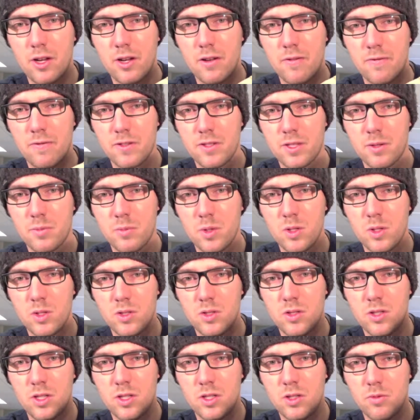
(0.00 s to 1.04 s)
If for some
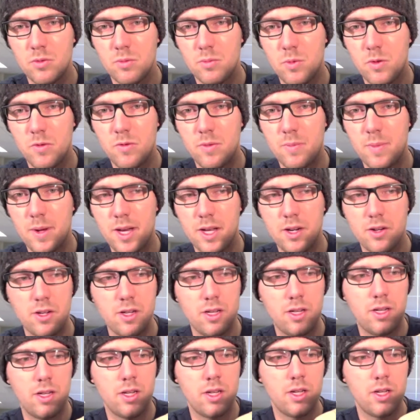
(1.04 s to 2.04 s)
reason you need to remove the battery,